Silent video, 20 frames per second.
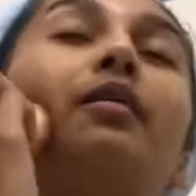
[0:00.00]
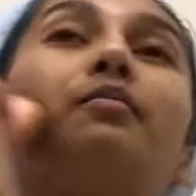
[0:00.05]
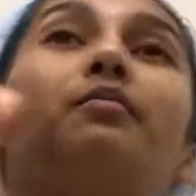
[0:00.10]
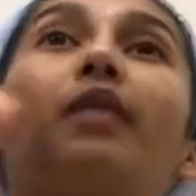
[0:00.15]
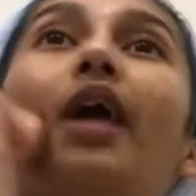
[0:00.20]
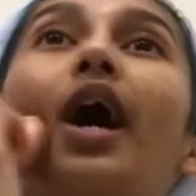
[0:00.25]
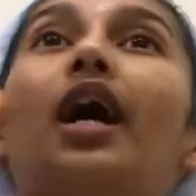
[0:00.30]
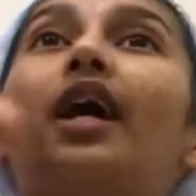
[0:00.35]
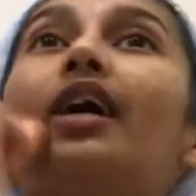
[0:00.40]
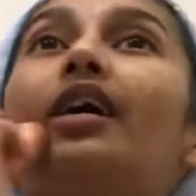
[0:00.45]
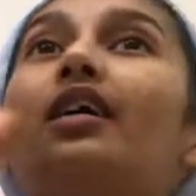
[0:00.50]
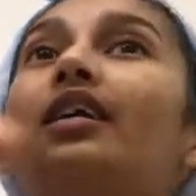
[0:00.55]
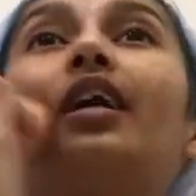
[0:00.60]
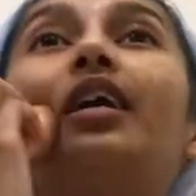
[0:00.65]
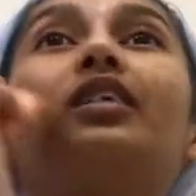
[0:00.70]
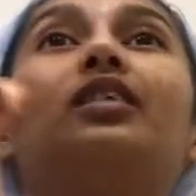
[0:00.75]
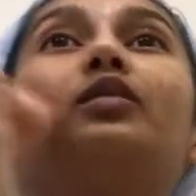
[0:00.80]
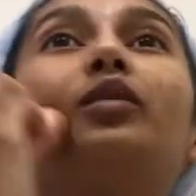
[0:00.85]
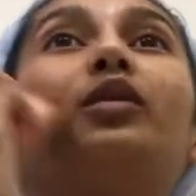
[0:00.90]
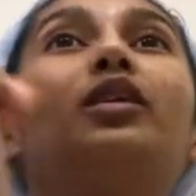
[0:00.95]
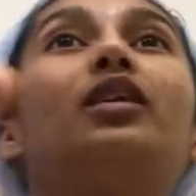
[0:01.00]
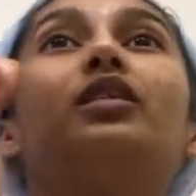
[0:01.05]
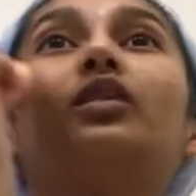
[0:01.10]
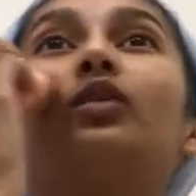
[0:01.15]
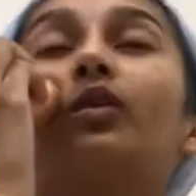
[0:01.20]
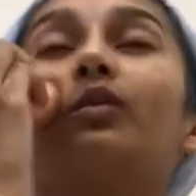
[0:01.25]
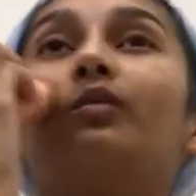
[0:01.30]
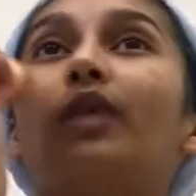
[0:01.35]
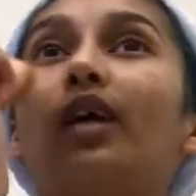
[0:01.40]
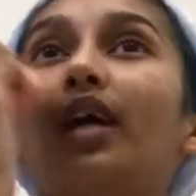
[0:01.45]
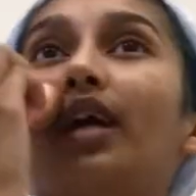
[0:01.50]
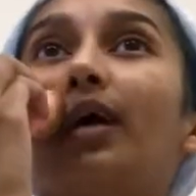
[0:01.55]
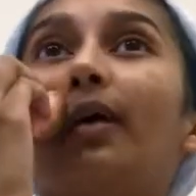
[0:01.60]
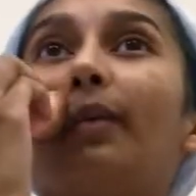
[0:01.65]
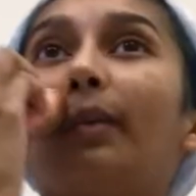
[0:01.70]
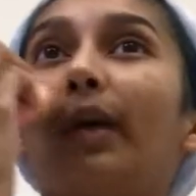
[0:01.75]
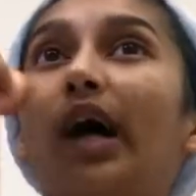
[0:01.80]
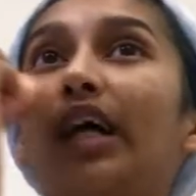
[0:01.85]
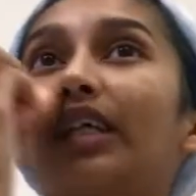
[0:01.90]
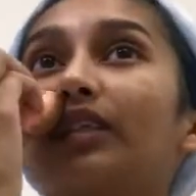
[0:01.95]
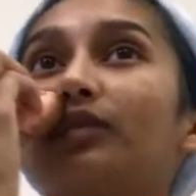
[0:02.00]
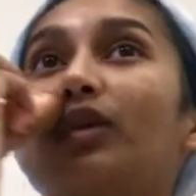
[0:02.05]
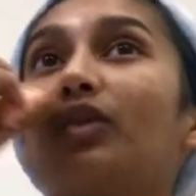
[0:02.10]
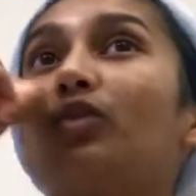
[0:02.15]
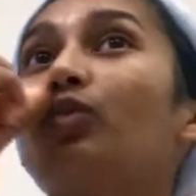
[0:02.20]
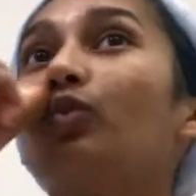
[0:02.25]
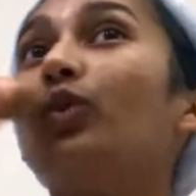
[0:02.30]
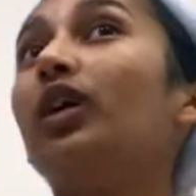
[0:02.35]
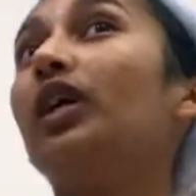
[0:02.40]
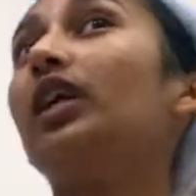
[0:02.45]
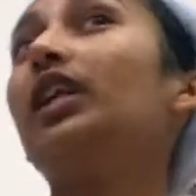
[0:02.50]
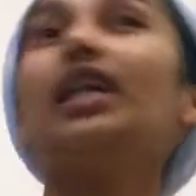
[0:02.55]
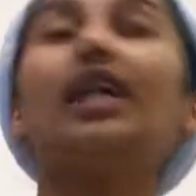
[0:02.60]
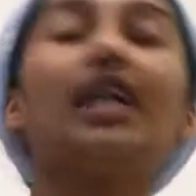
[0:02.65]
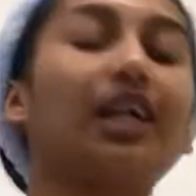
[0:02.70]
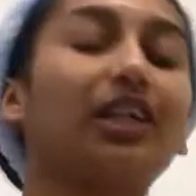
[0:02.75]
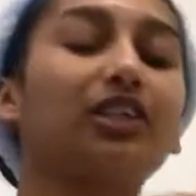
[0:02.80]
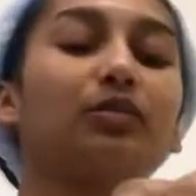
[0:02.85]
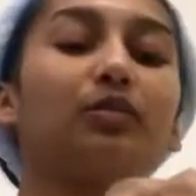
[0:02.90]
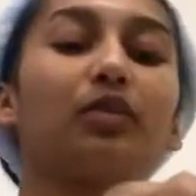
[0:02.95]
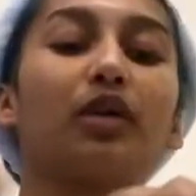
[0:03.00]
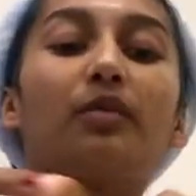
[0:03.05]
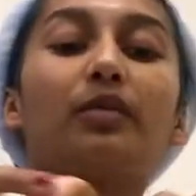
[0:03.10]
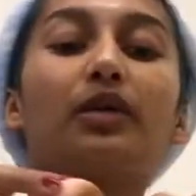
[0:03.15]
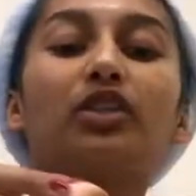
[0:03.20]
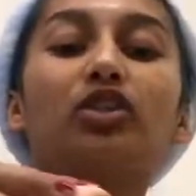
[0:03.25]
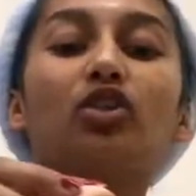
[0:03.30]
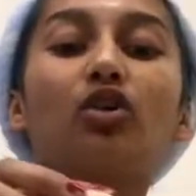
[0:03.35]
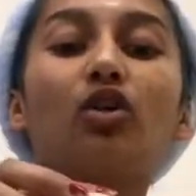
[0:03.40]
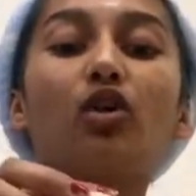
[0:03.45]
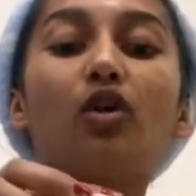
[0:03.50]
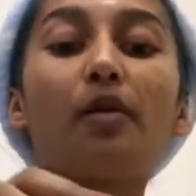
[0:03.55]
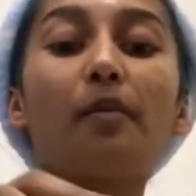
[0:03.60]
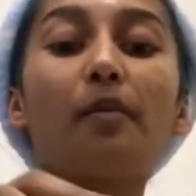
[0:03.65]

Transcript: my experience with makeup has been really experimental,